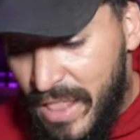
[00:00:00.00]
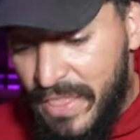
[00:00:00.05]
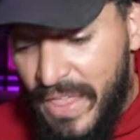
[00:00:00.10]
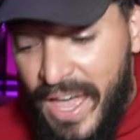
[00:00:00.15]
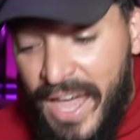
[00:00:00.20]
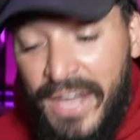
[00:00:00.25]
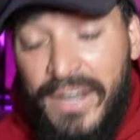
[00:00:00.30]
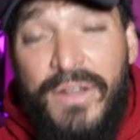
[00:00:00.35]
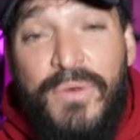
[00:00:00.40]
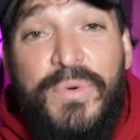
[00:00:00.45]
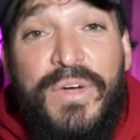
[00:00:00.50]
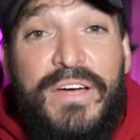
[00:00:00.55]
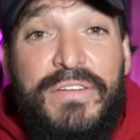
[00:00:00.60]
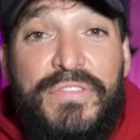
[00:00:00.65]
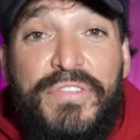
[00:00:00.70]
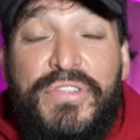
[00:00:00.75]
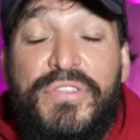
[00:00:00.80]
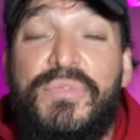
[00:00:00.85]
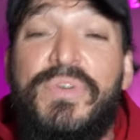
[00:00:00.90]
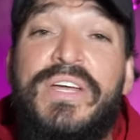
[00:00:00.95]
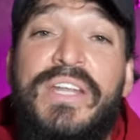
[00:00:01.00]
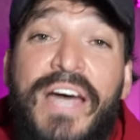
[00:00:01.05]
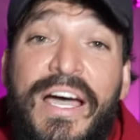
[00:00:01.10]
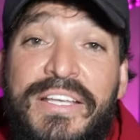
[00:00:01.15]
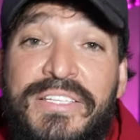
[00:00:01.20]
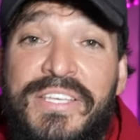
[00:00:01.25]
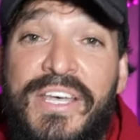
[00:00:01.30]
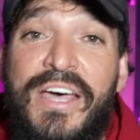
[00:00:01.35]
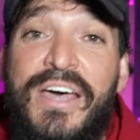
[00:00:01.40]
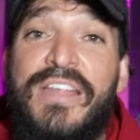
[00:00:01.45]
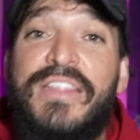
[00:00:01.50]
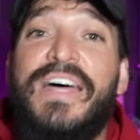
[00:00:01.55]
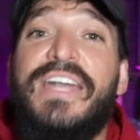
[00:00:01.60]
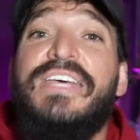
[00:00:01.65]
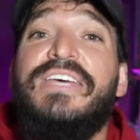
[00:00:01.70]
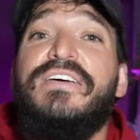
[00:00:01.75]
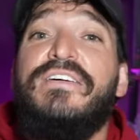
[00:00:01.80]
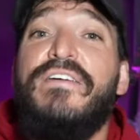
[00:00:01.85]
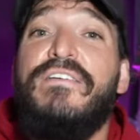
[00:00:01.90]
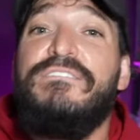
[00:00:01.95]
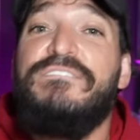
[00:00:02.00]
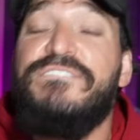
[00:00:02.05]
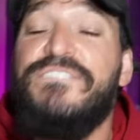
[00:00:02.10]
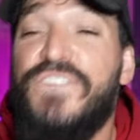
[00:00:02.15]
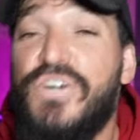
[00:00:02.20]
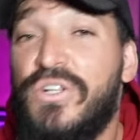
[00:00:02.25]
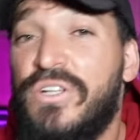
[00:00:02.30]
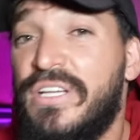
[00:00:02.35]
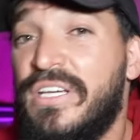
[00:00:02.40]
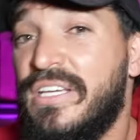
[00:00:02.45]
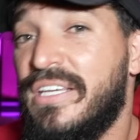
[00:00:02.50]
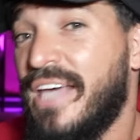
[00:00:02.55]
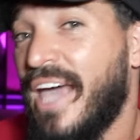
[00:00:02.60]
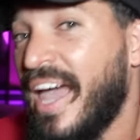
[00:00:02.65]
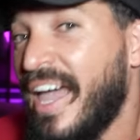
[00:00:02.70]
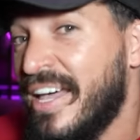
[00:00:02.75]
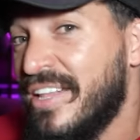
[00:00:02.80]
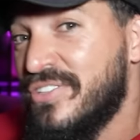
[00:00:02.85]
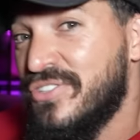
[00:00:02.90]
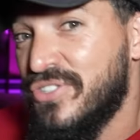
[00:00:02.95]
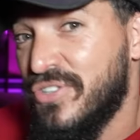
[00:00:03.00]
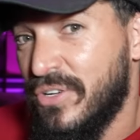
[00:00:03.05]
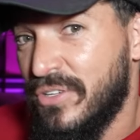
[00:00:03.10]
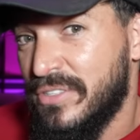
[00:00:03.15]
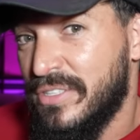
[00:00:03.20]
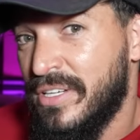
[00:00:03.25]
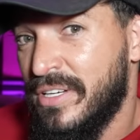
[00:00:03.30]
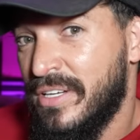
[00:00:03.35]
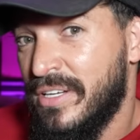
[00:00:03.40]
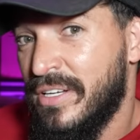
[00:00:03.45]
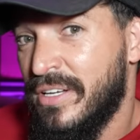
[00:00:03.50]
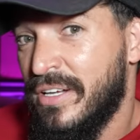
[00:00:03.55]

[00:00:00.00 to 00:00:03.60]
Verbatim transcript: Then we have 3 nights that he fully canceled.